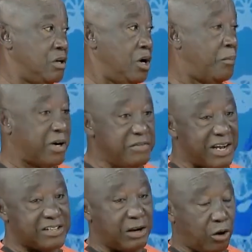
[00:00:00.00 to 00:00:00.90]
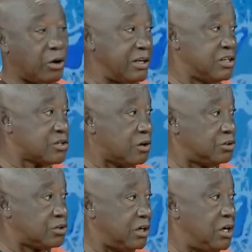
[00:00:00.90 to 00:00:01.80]
But if there's a law in this
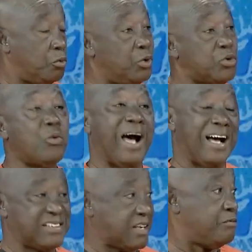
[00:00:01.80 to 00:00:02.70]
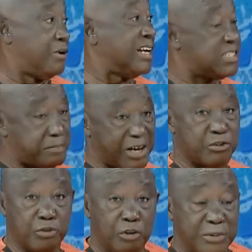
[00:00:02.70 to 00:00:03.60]
country, which we are asking for, that is part
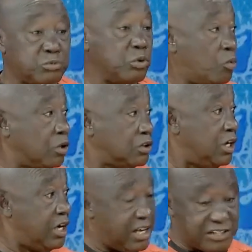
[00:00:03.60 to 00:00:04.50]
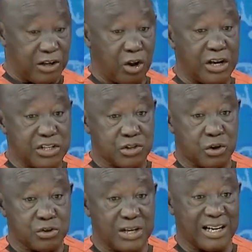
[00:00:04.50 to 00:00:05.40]
of government we want. There's a law in this country that